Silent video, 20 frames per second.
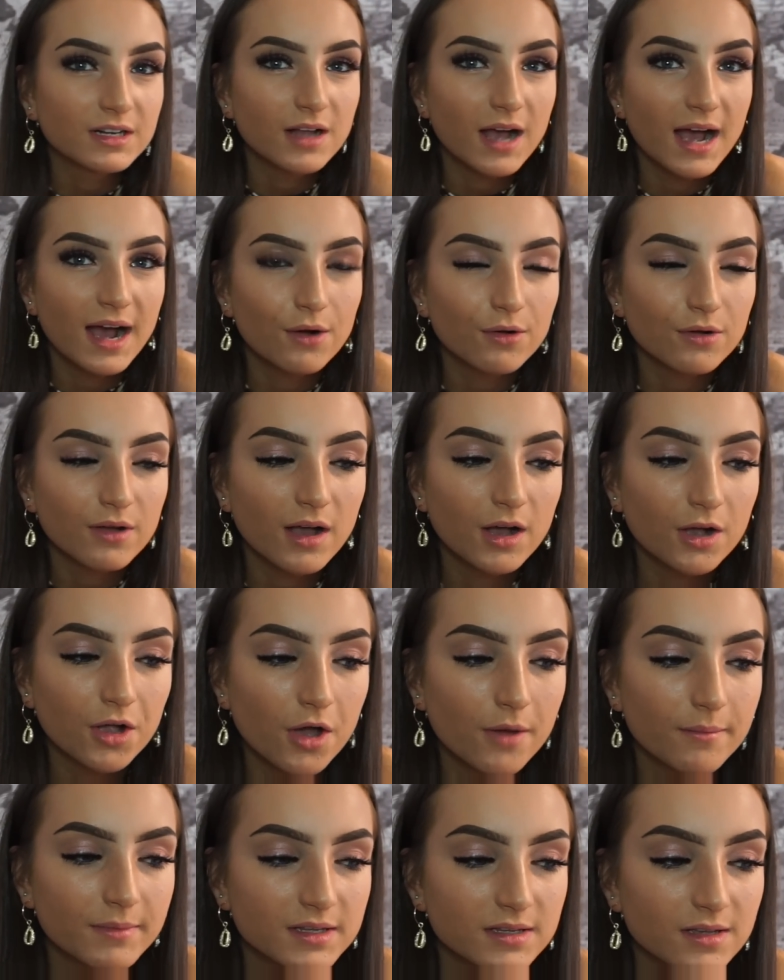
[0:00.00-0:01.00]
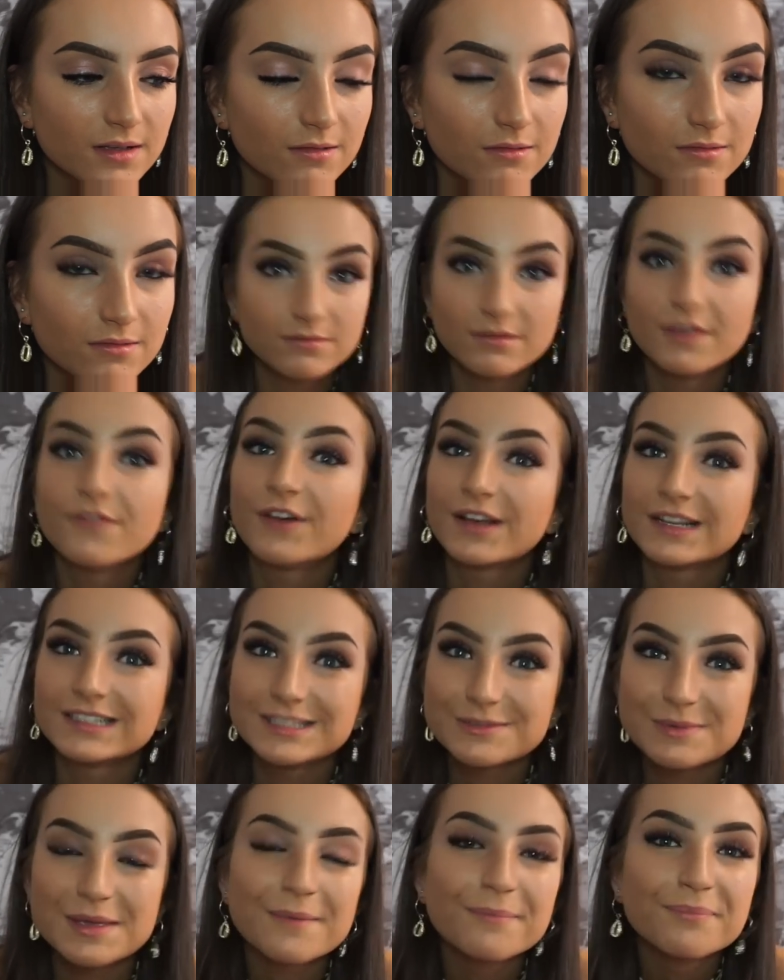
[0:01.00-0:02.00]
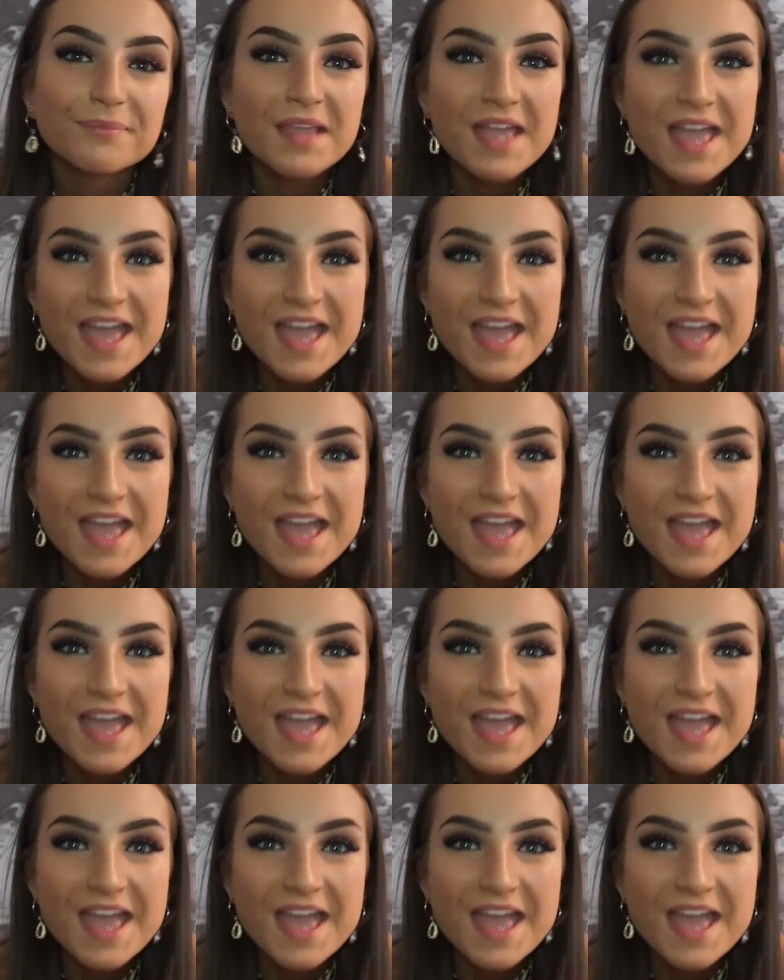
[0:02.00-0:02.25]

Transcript: How come they're fucking sweet?